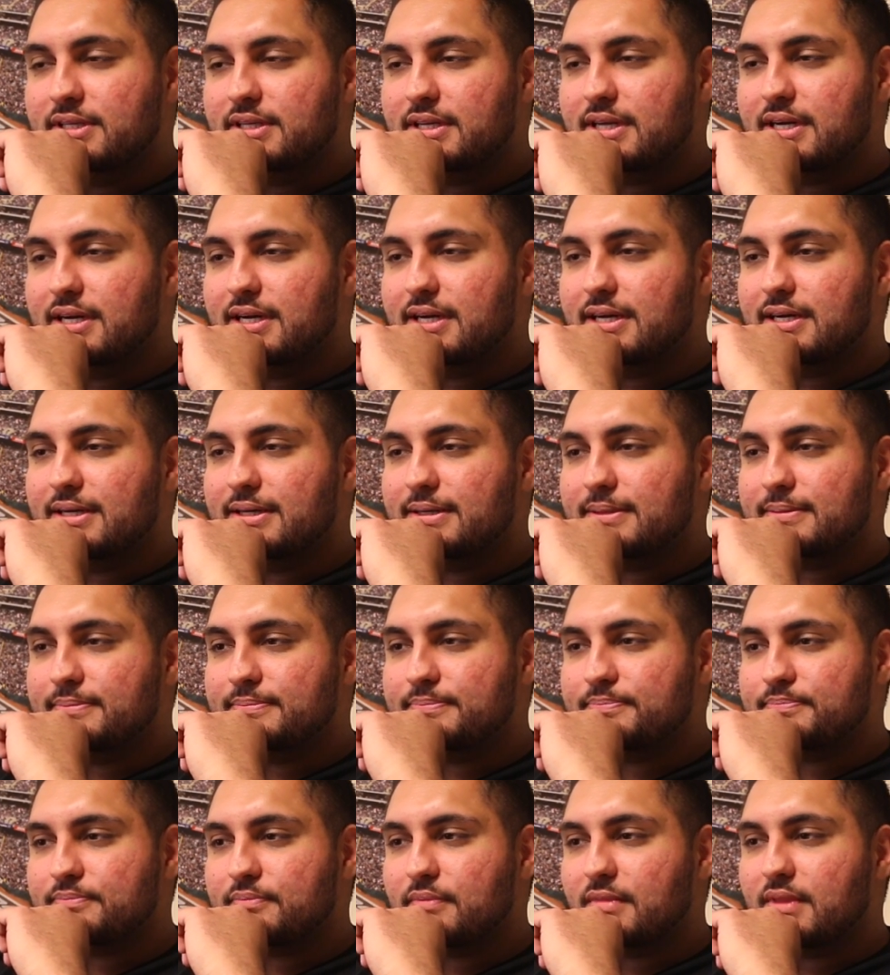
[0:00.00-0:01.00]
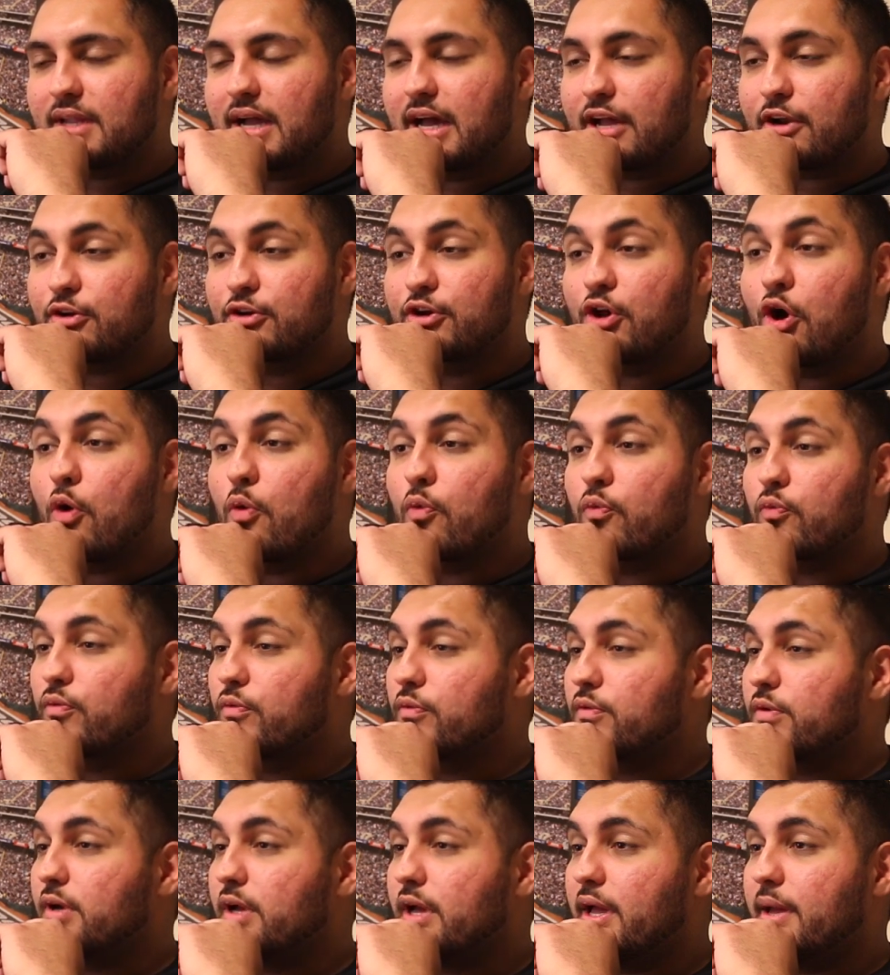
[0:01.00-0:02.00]
Um, I don't know
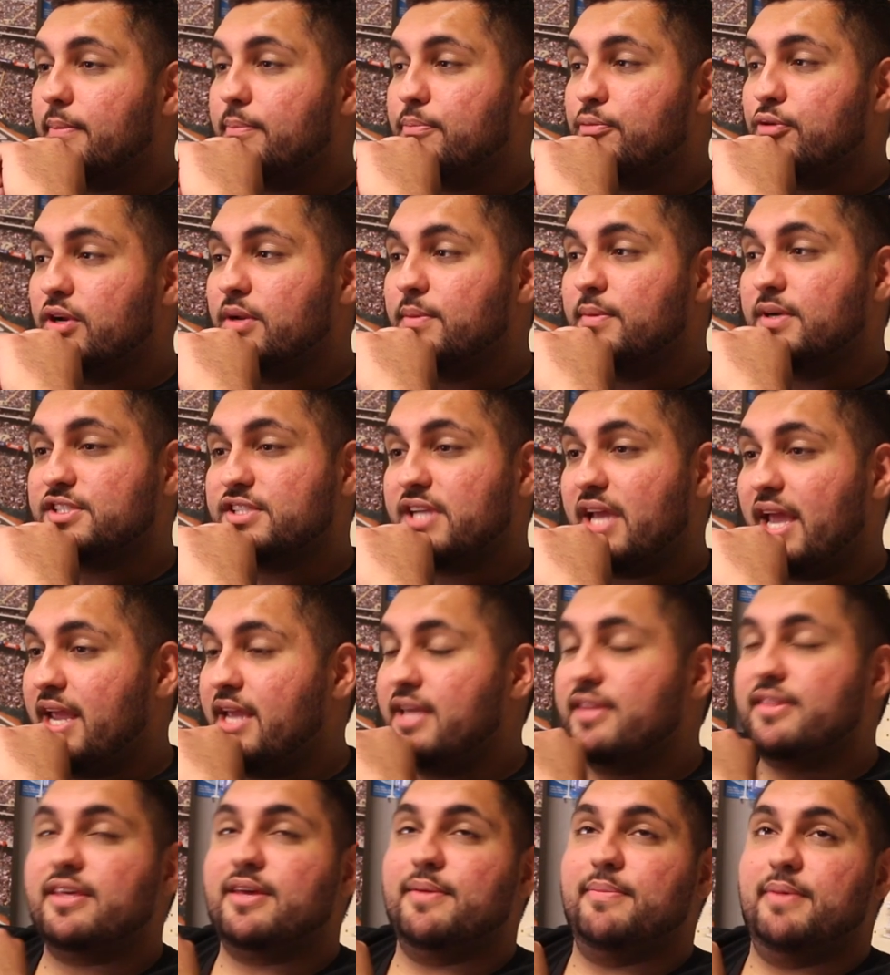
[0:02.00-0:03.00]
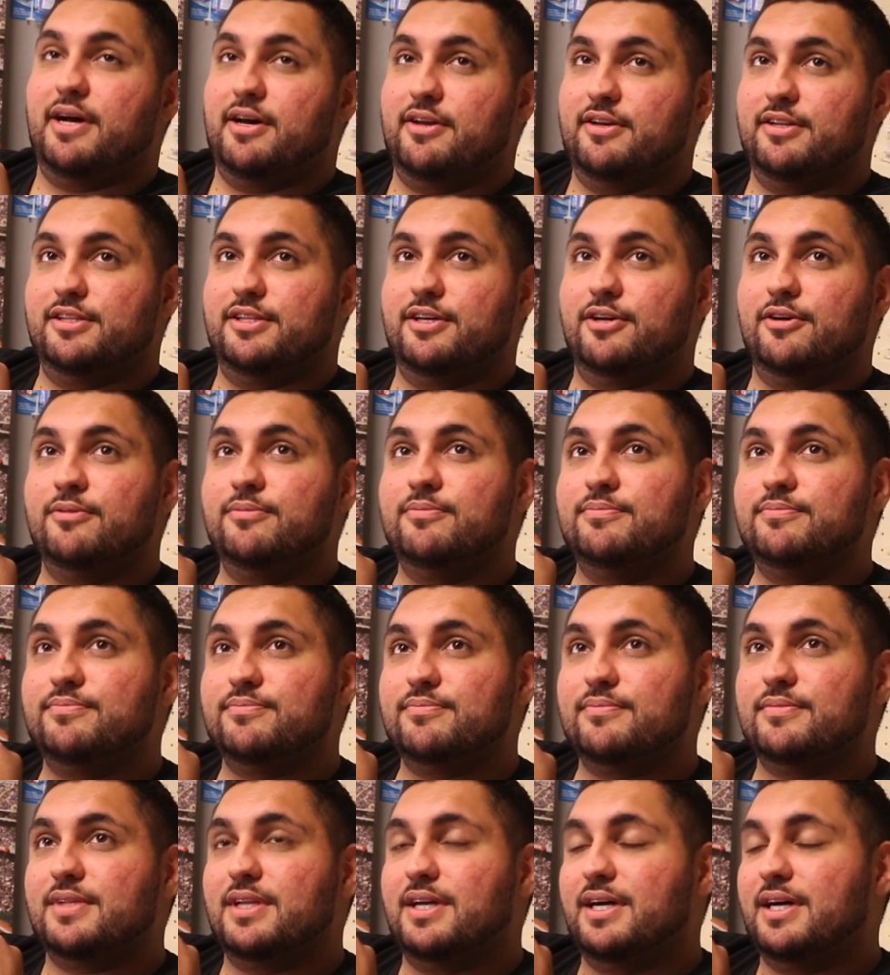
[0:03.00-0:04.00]
pretty much anything about it though.
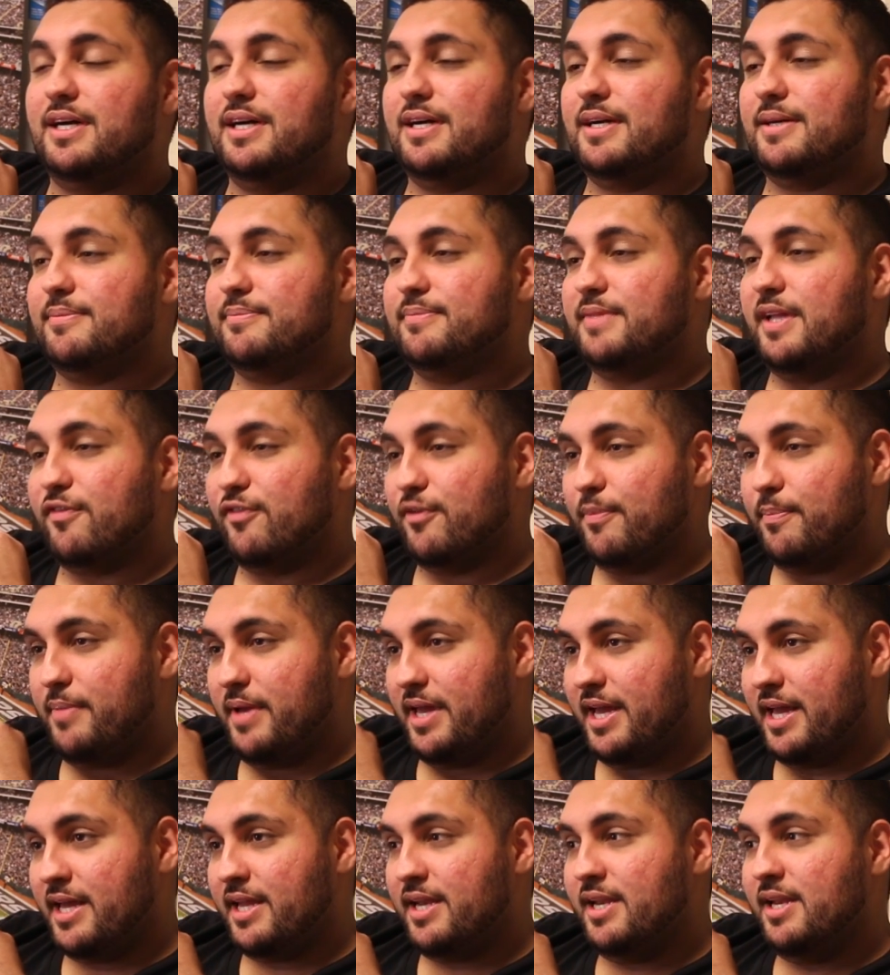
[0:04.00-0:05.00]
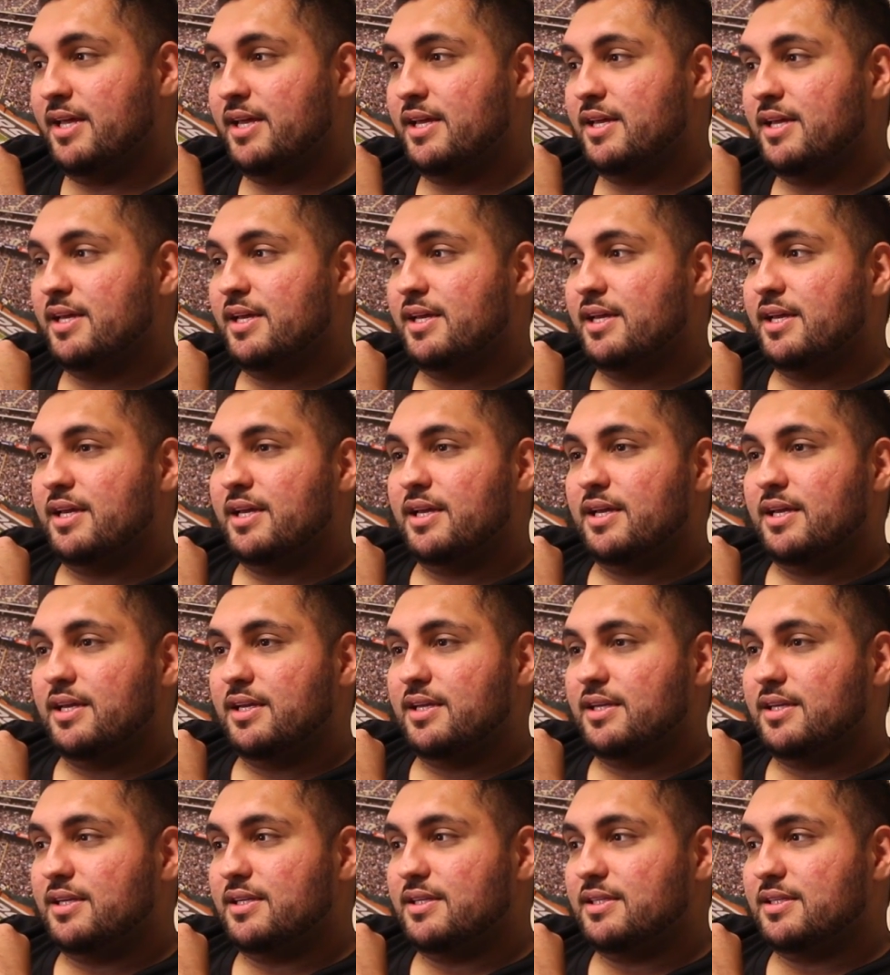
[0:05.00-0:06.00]
Okay. Uh, never been. Do you know
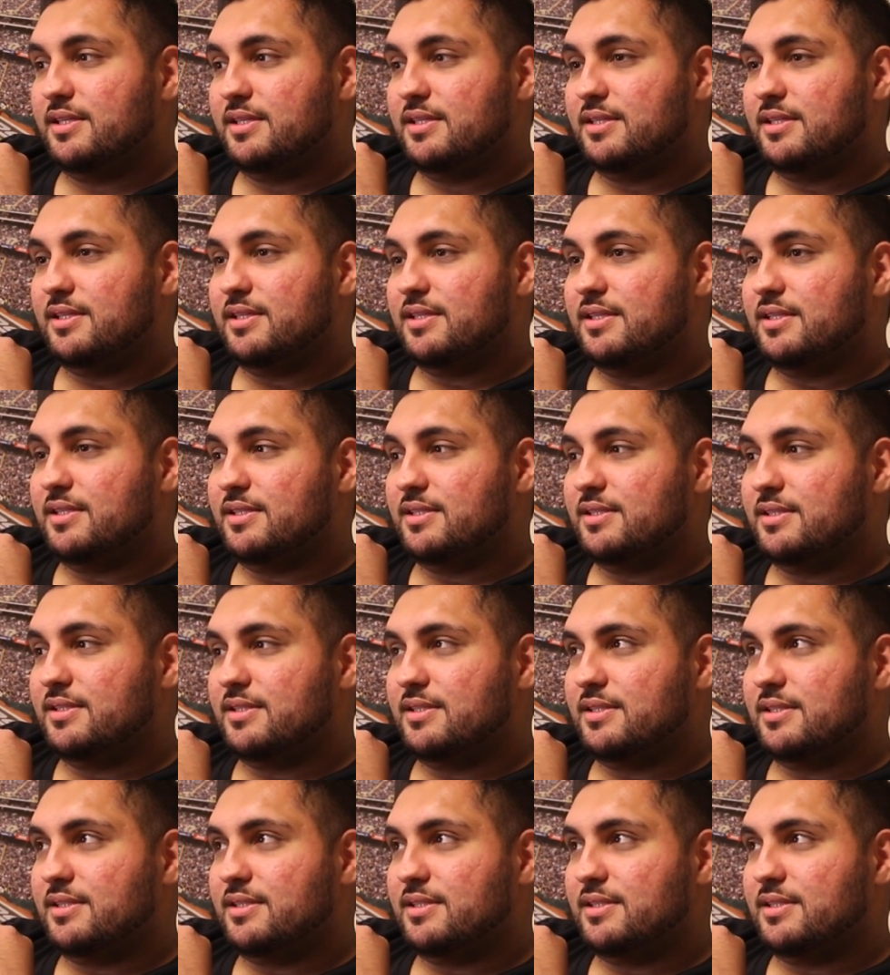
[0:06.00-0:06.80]
where Serbia is?